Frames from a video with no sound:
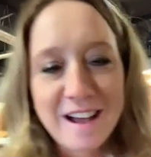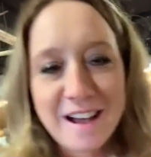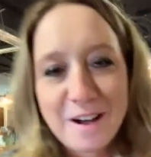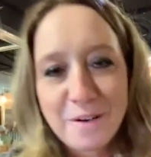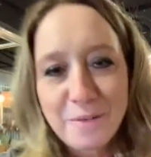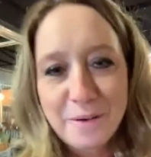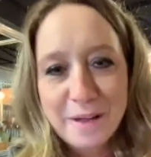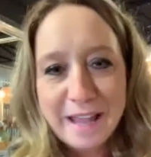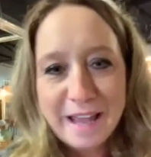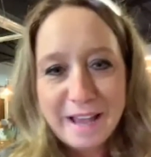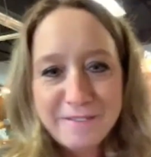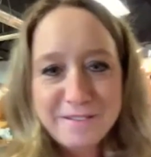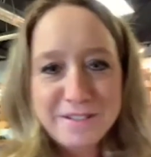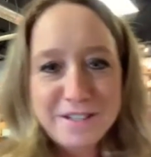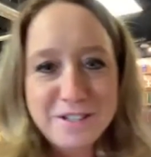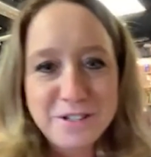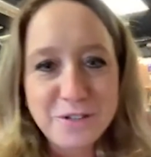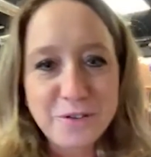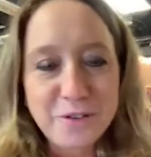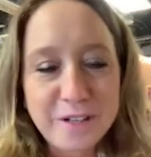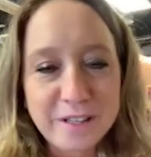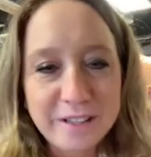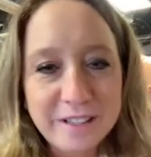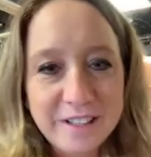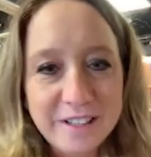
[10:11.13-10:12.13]
we have to do
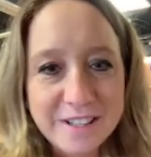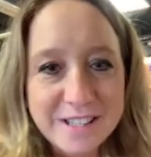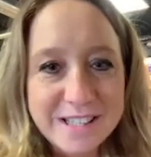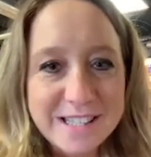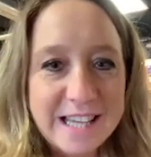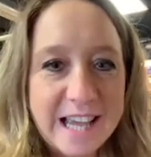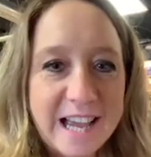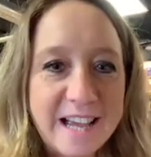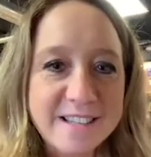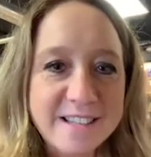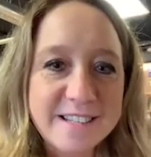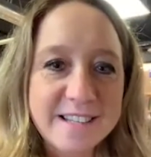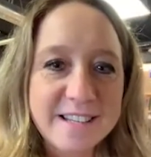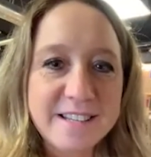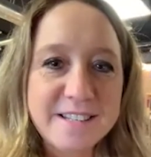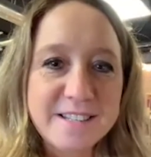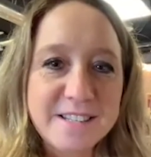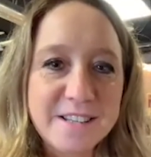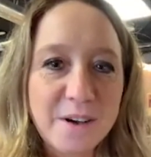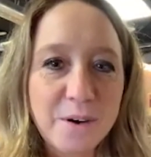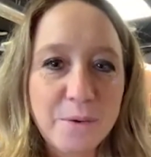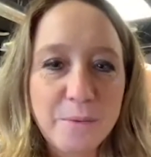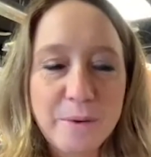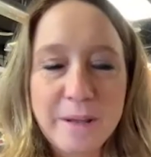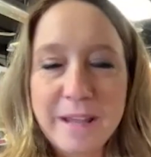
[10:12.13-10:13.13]
it a little sassy.
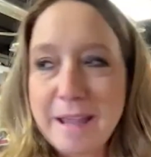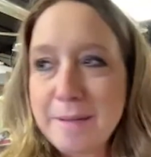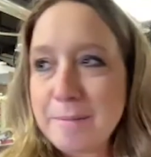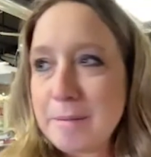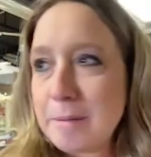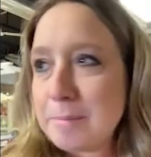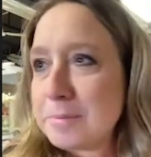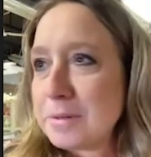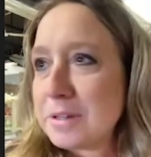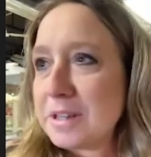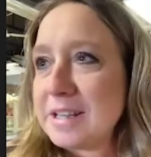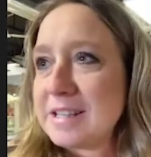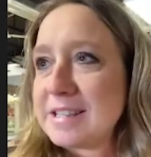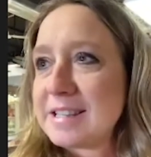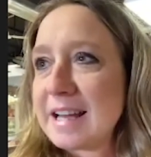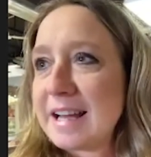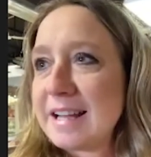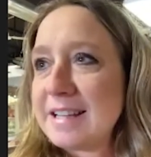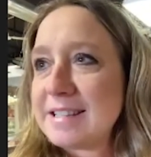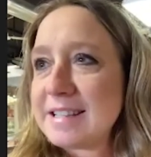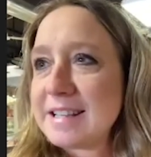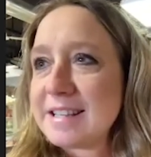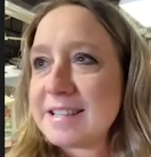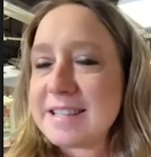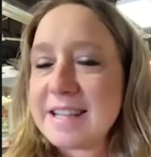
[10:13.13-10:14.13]
So we came up with these
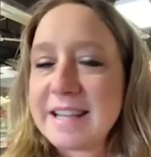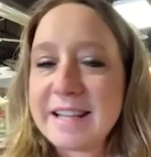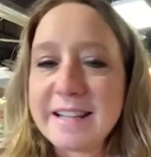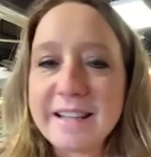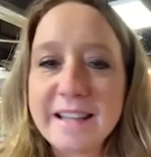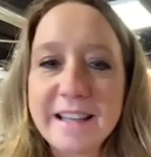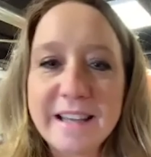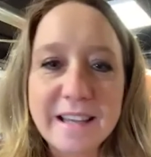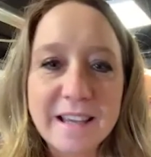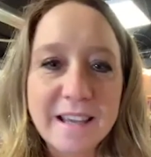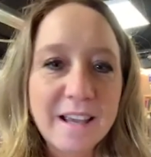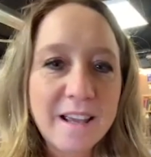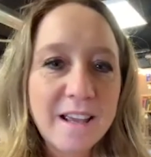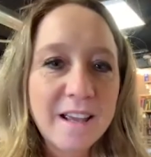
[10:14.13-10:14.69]
signs that say like,